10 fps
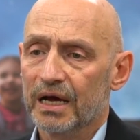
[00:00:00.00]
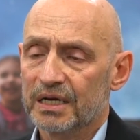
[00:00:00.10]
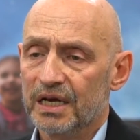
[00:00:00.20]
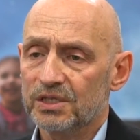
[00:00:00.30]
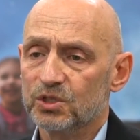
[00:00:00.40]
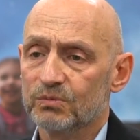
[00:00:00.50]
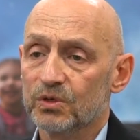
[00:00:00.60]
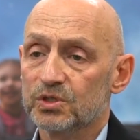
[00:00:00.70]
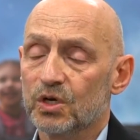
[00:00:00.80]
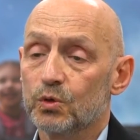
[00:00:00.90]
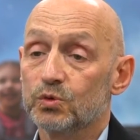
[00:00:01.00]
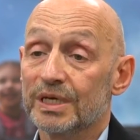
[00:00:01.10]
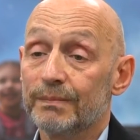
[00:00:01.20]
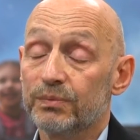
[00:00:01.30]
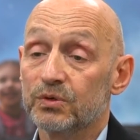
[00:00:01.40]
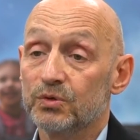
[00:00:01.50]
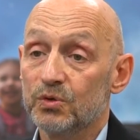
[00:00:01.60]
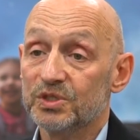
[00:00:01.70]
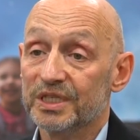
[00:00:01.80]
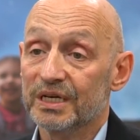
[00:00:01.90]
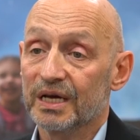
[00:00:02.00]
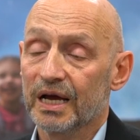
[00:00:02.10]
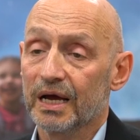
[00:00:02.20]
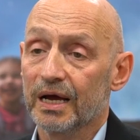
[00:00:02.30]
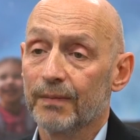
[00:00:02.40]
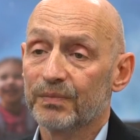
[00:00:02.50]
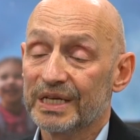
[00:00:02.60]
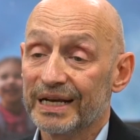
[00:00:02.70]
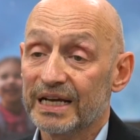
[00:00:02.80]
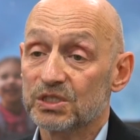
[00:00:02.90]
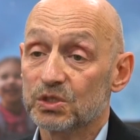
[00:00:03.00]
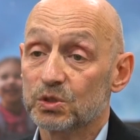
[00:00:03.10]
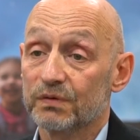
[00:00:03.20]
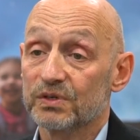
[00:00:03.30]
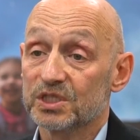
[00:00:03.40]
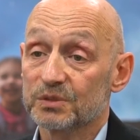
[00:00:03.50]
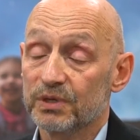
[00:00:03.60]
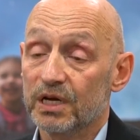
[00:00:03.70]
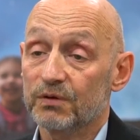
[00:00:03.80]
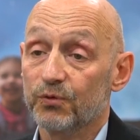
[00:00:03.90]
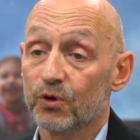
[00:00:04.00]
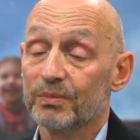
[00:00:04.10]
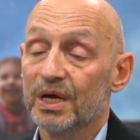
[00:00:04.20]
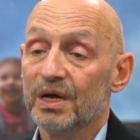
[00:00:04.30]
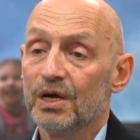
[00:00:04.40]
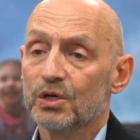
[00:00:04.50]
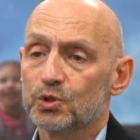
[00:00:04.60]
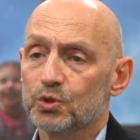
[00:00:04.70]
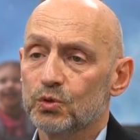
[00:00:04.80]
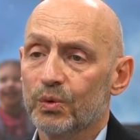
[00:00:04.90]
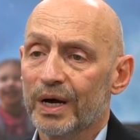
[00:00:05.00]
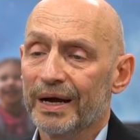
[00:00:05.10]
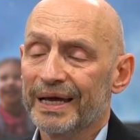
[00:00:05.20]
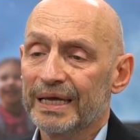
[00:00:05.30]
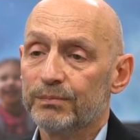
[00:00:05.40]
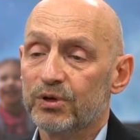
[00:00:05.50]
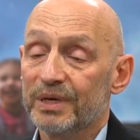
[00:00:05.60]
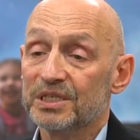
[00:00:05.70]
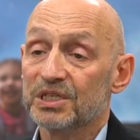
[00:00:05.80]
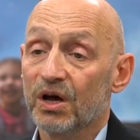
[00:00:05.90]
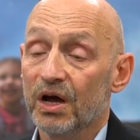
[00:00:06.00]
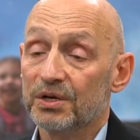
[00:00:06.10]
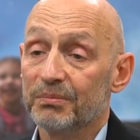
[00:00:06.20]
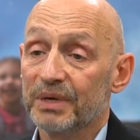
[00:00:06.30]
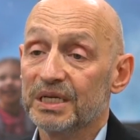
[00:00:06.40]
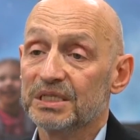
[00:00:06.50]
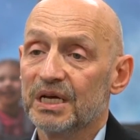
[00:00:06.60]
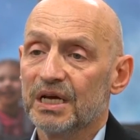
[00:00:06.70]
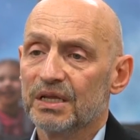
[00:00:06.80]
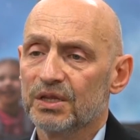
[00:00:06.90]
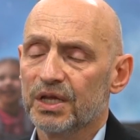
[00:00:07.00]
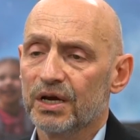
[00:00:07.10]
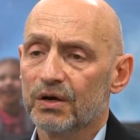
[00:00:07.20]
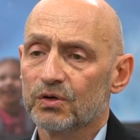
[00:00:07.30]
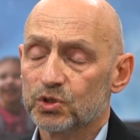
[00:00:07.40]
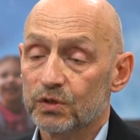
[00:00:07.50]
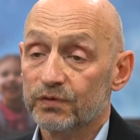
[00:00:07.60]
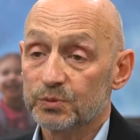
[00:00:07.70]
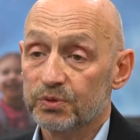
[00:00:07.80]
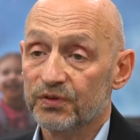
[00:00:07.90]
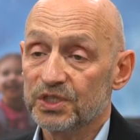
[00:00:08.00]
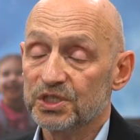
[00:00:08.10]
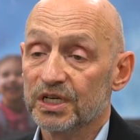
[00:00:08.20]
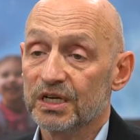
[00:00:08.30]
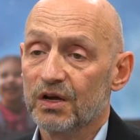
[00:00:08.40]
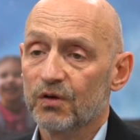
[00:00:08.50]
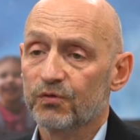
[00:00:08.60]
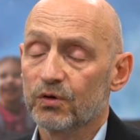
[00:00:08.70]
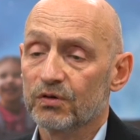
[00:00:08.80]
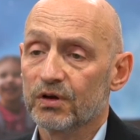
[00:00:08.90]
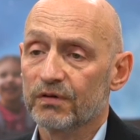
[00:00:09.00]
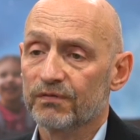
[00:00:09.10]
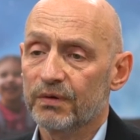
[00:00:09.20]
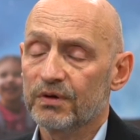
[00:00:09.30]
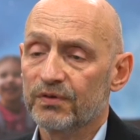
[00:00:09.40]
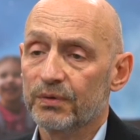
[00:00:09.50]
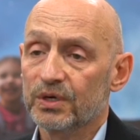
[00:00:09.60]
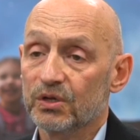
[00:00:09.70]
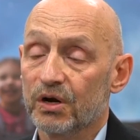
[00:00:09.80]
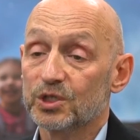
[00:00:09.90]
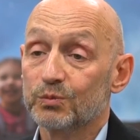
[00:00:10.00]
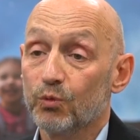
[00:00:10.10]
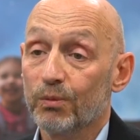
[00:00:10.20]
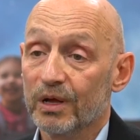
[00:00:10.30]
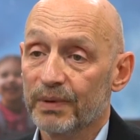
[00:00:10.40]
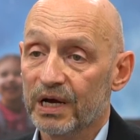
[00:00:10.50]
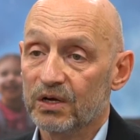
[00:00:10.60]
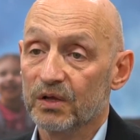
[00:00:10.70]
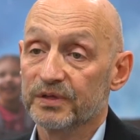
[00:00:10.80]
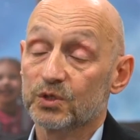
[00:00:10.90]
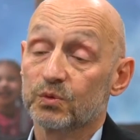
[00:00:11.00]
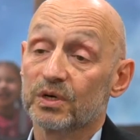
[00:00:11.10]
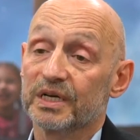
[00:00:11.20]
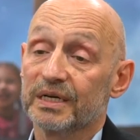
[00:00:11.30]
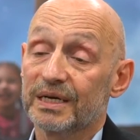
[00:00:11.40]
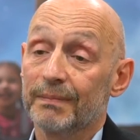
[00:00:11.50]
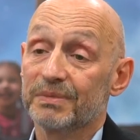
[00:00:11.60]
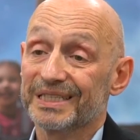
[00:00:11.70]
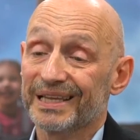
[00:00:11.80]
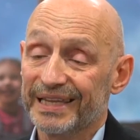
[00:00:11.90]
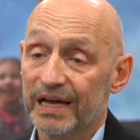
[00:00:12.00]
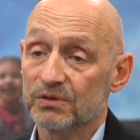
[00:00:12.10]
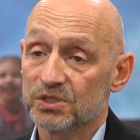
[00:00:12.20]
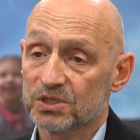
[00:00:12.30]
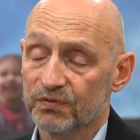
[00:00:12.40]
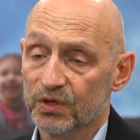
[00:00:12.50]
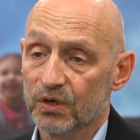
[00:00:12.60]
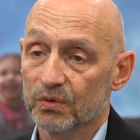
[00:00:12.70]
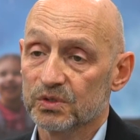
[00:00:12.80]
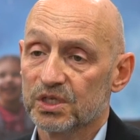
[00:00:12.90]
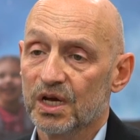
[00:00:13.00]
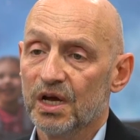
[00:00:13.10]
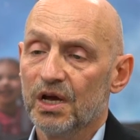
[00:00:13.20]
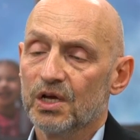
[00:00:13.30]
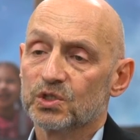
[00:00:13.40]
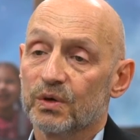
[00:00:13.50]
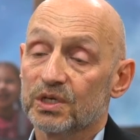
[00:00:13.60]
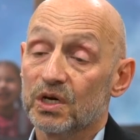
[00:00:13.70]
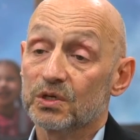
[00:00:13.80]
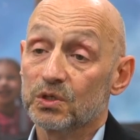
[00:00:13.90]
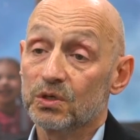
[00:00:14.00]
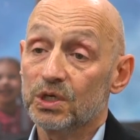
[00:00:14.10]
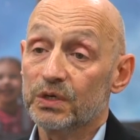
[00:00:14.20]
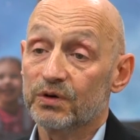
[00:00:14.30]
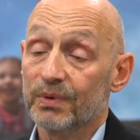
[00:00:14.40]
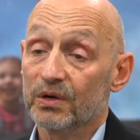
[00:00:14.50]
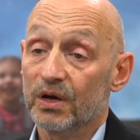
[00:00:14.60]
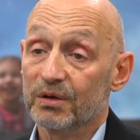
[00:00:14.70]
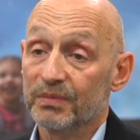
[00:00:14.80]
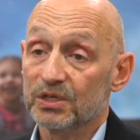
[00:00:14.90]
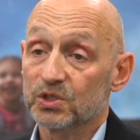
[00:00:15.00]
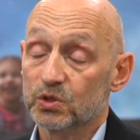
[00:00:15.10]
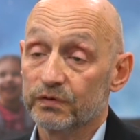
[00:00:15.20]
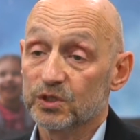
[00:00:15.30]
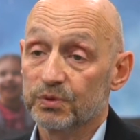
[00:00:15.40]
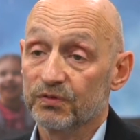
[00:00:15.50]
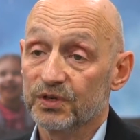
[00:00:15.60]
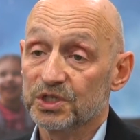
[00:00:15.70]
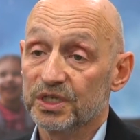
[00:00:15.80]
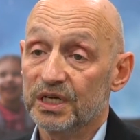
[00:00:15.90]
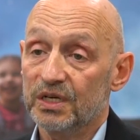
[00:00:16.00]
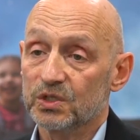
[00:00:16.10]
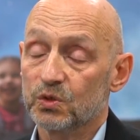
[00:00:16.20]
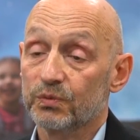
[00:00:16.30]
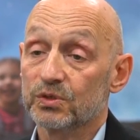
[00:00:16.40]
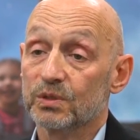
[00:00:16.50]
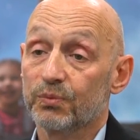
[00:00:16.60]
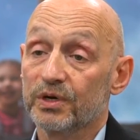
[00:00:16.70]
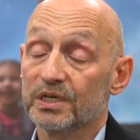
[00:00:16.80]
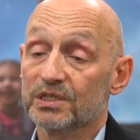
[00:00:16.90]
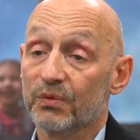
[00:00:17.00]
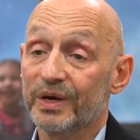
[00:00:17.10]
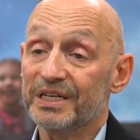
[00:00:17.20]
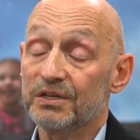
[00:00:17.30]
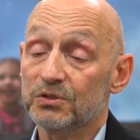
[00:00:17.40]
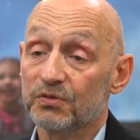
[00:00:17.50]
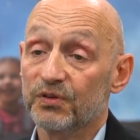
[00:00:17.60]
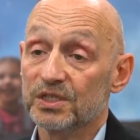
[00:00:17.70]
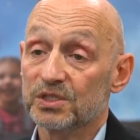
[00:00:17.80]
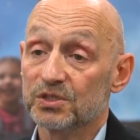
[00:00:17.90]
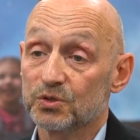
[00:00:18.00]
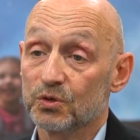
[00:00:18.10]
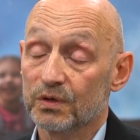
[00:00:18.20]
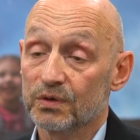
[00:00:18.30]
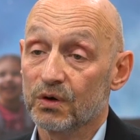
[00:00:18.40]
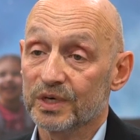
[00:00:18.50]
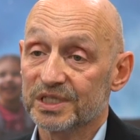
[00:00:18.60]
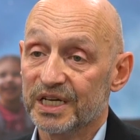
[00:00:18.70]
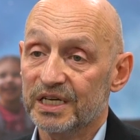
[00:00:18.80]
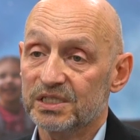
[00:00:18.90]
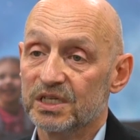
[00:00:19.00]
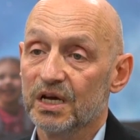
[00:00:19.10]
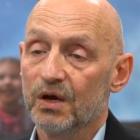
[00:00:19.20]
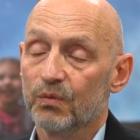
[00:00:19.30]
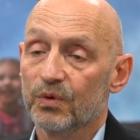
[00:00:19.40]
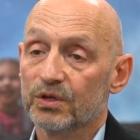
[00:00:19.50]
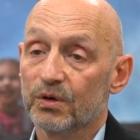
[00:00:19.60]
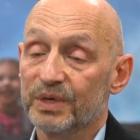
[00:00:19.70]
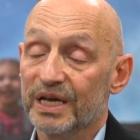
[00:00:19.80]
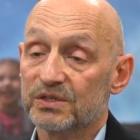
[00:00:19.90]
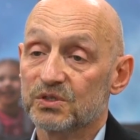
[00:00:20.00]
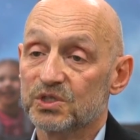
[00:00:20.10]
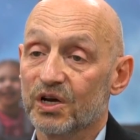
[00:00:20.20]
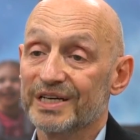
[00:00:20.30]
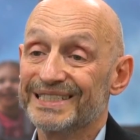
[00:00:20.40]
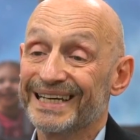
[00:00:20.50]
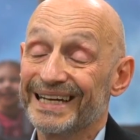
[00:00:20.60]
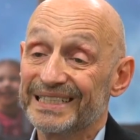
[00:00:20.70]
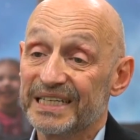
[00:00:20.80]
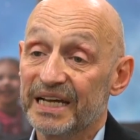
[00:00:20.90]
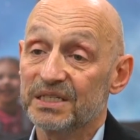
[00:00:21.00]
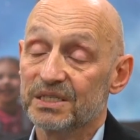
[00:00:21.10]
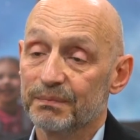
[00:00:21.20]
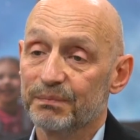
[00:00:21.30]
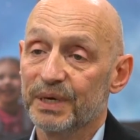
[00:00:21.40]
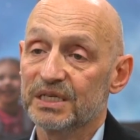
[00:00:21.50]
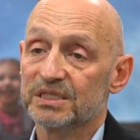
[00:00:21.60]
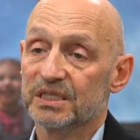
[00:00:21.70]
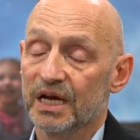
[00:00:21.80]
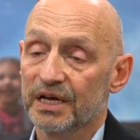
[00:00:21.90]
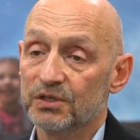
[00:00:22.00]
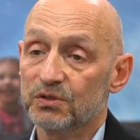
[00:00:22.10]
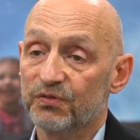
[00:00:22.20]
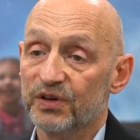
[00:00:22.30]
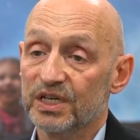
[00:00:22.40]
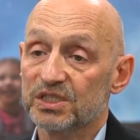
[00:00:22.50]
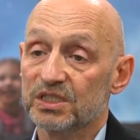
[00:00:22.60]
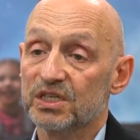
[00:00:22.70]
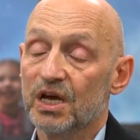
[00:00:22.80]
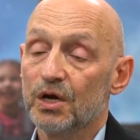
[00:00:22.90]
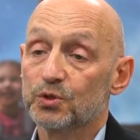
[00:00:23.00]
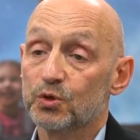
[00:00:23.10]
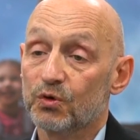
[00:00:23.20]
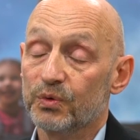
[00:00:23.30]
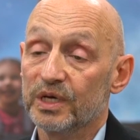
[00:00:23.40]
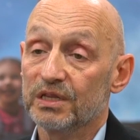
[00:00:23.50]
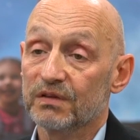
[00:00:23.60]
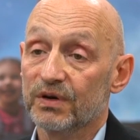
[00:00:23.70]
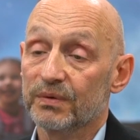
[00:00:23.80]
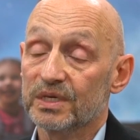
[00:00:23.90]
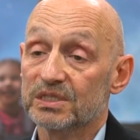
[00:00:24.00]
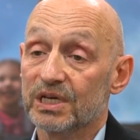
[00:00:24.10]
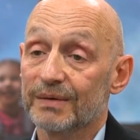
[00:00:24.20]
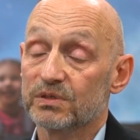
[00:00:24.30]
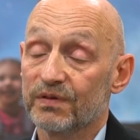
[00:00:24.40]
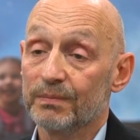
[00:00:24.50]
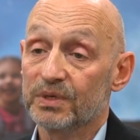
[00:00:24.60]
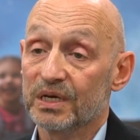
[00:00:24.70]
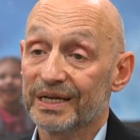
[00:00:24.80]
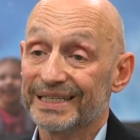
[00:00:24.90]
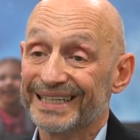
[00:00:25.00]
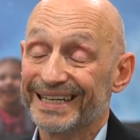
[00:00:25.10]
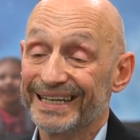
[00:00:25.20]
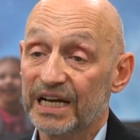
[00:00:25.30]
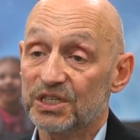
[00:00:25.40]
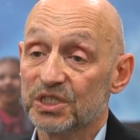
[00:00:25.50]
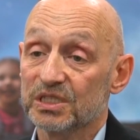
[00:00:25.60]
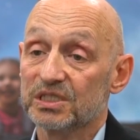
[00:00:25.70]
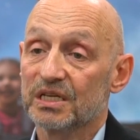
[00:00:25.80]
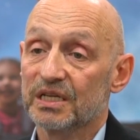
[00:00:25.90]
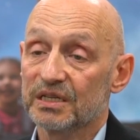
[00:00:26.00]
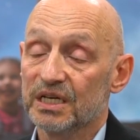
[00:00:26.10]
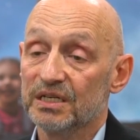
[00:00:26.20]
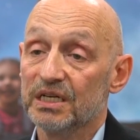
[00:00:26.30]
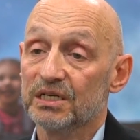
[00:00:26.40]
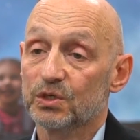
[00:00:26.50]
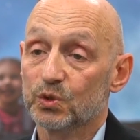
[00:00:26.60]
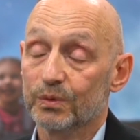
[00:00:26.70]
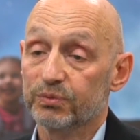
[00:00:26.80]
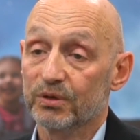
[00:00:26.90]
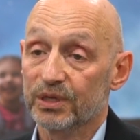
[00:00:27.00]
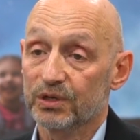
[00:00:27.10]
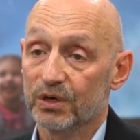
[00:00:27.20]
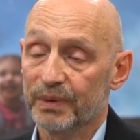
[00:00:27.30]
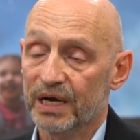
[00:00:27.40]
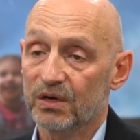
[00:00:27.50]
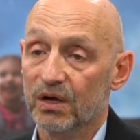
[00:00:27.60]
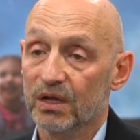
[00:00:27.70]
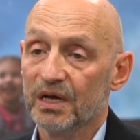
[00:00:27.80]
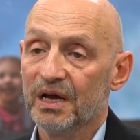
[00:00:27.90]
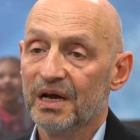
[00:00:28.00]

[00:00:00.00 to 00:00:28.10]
customers who's using the Elastic Services platform to implement and automate their service provisioning for their very, very large mobile backhaul network encompassing thousands of nodes. So I talked earlier about automated service provisioning. So we're supporting direct interfaces to their OSS, where they'll be exercising intent-based interfaces to create the various types of MPLS connections that they need to implement their backhaul.